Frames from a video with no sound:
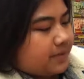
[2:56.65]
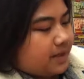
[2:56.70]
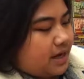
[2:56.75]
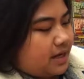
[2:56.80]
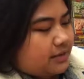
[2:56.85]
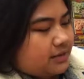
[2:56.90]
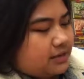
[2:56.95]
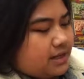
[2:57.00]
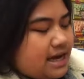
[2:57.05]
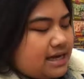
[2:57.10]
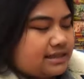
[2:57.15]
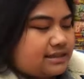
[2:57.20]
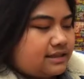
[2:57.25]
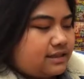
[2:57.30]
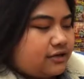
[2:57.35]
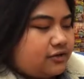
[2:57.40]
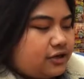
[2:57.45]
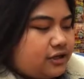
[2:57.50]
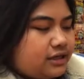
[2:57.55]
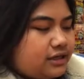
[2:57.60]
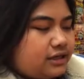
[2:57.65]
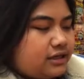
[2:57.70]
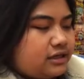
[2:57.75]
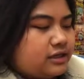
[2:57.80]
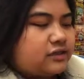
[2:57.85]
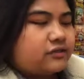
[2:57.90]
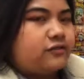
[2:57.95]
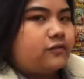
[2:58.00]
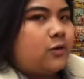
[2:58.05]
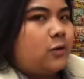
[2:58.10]
and the last ingredient
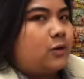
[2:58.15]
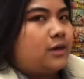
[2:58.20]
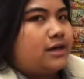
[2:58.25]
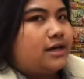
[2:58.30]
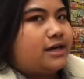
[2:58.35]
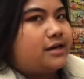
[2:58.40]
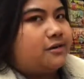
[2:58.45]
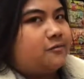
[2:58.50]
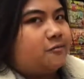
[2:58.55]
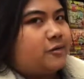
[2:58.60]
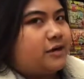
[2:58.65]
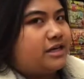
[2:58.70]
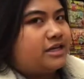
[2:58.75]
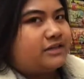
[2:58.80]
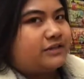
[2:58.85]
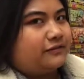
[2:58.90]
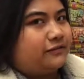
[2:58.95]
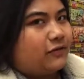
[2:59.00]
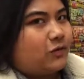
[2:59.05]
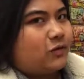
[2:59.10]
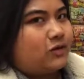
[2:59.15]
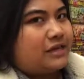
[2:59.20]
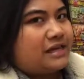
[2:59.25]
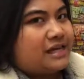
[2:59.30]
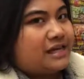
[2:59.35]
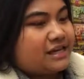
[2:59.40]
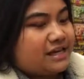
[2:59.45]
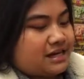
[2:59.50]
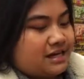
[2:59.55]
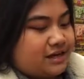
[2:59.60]
is folate. What is
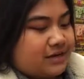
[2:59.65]
folate?